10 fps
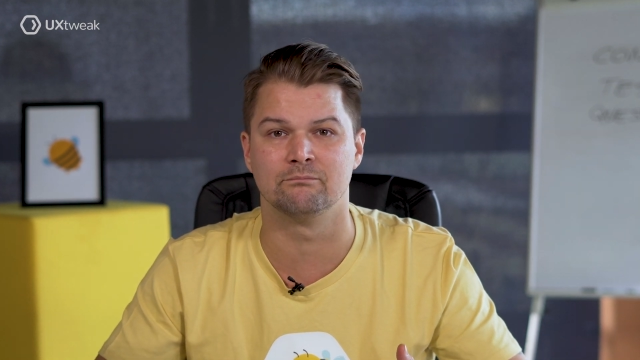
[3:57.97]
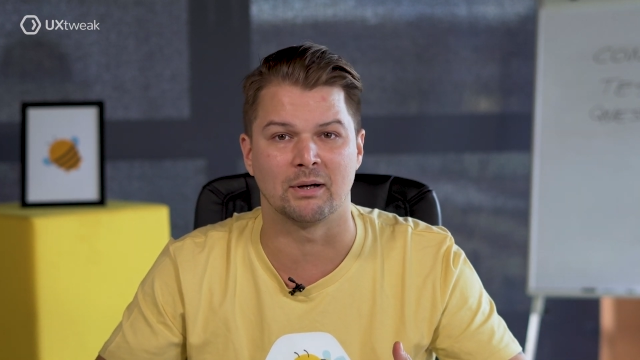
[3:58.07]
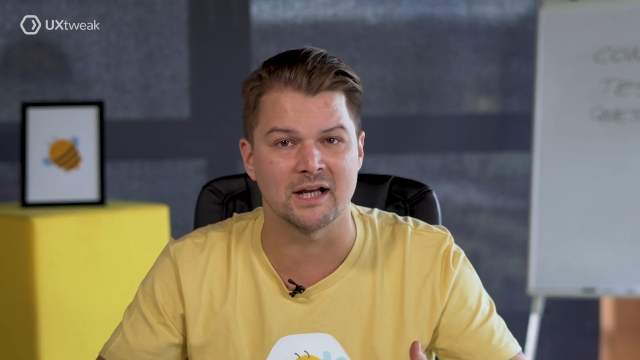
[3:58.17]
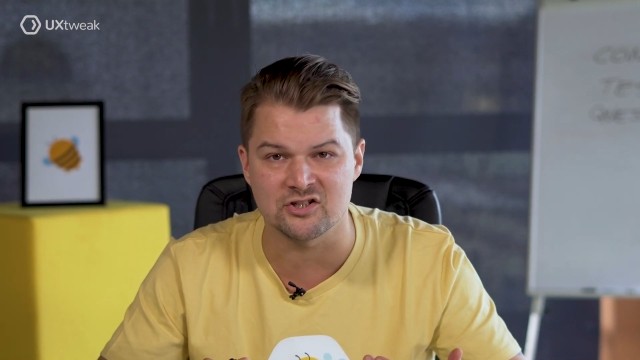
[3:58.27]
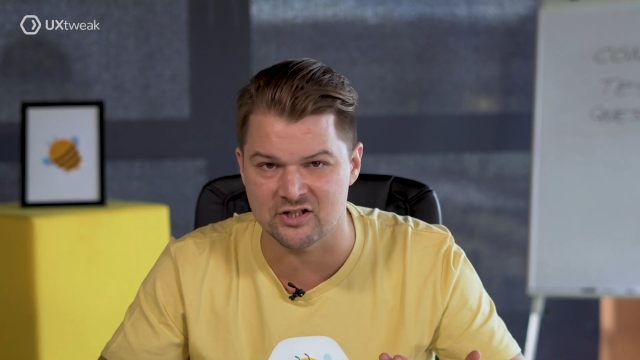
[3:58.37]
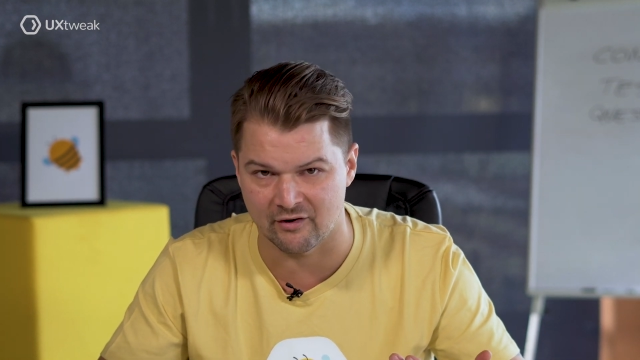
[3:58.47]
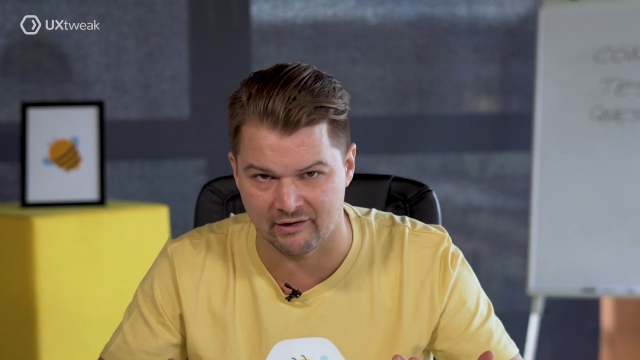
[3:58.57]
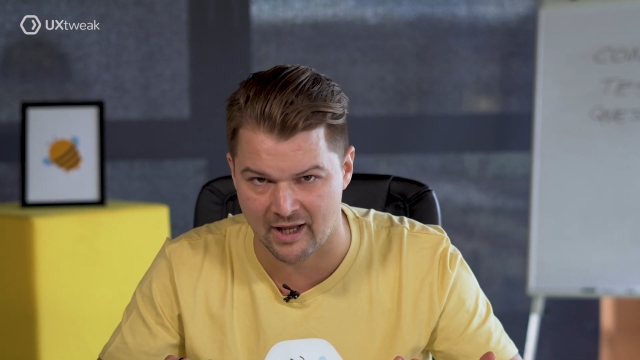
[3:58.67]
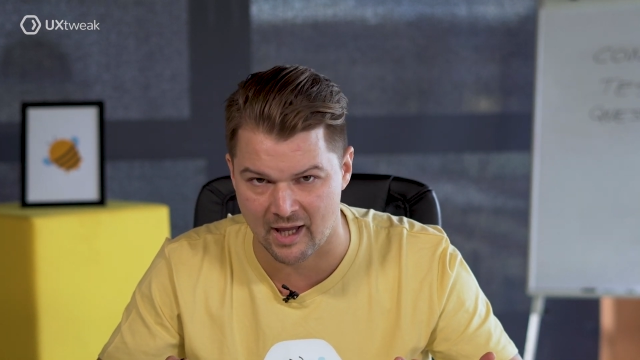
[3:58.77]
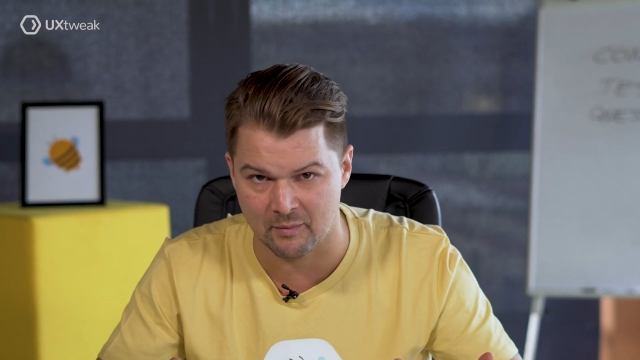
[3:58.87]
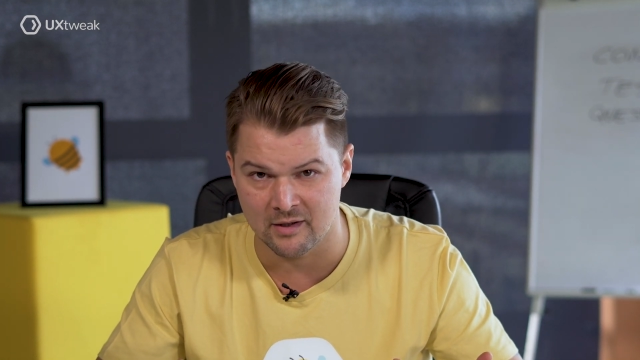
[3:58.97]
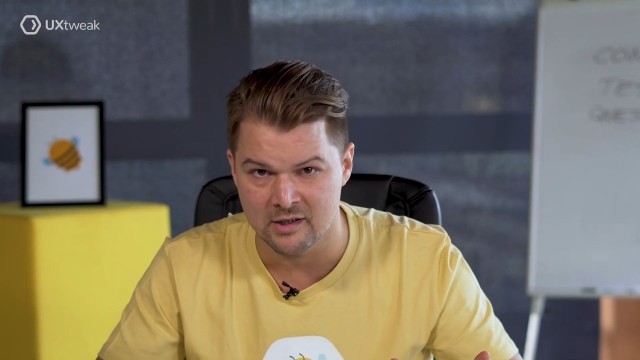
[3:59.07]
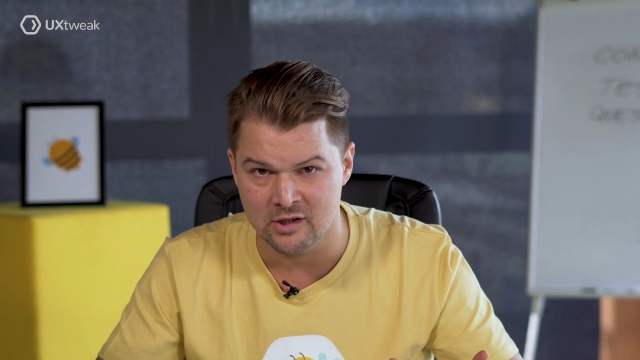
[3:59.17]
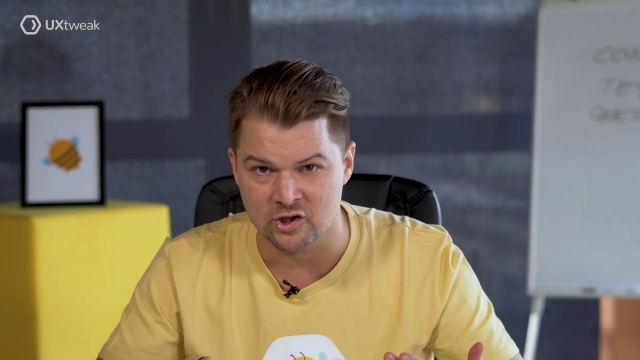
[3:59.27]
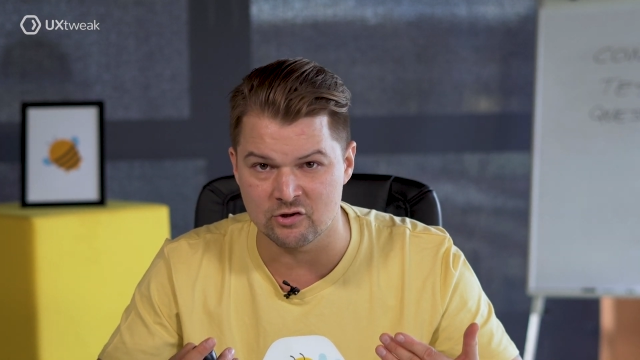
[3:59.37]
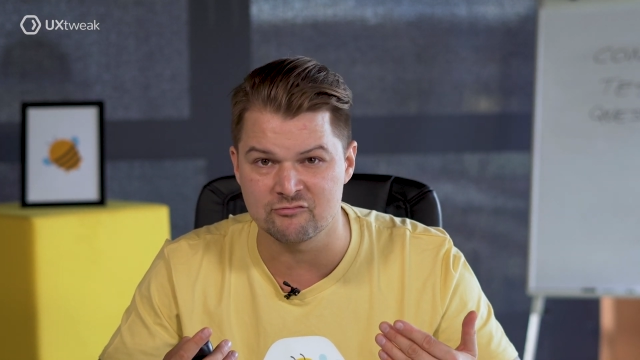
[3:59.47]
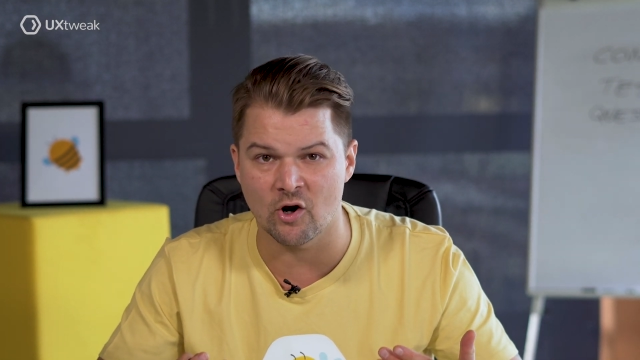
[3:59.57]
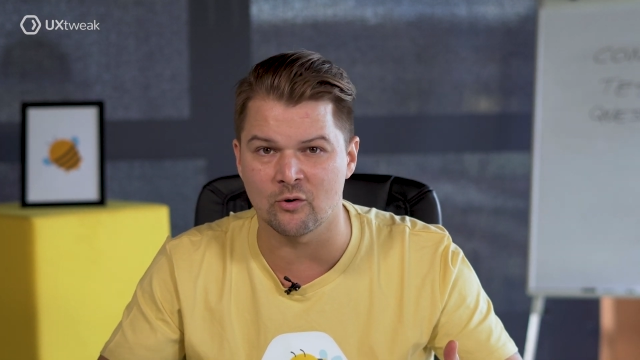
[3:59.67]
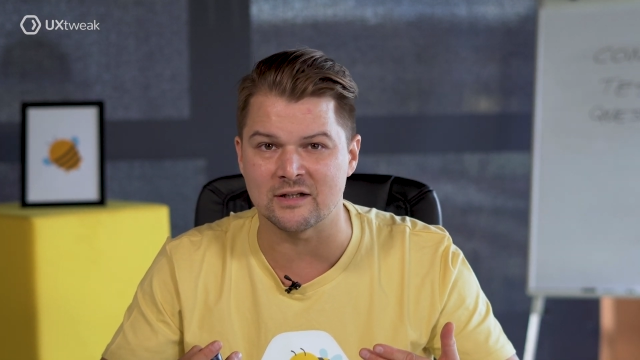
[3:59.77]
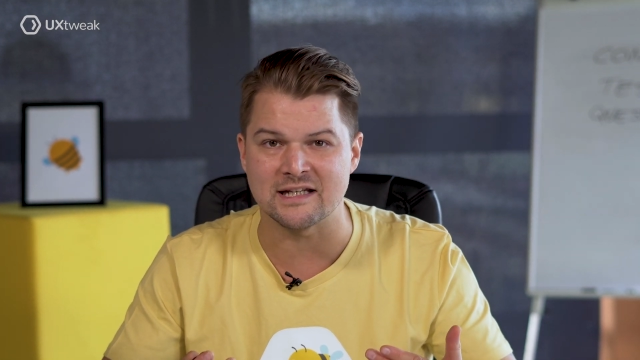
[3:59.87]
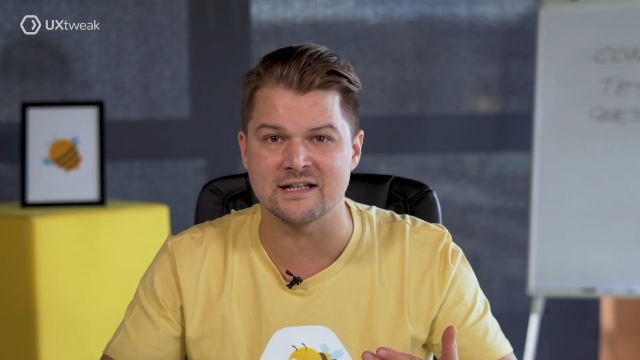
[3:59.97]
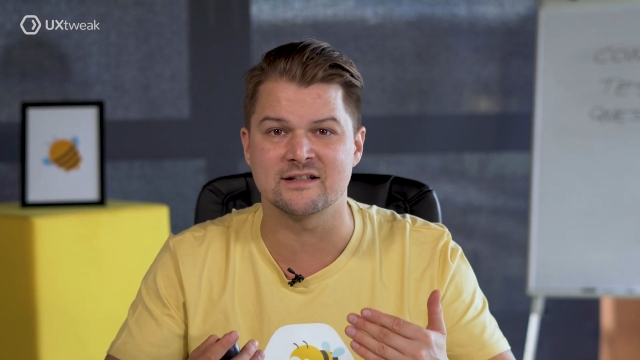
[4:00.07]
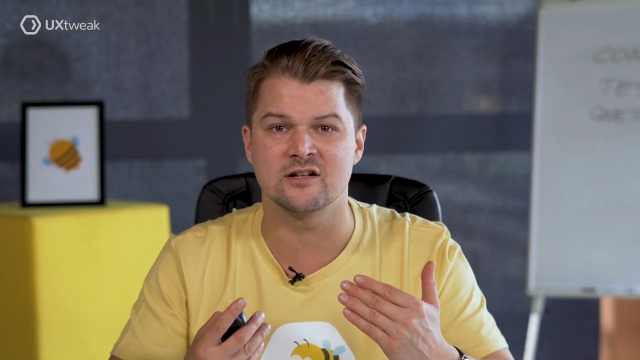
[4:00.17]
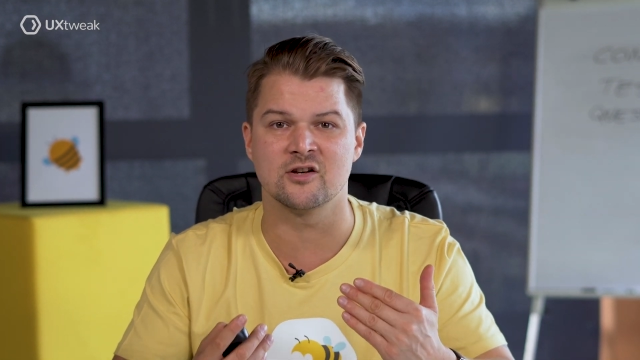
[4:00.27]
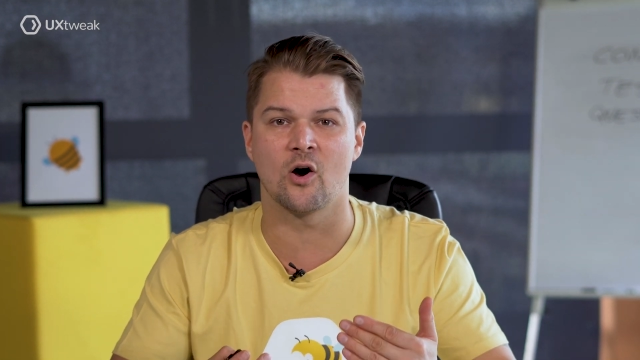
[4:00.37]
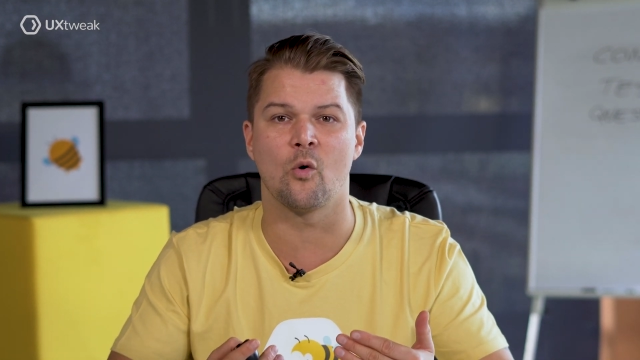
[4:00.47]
bike sharing app, you don't need to know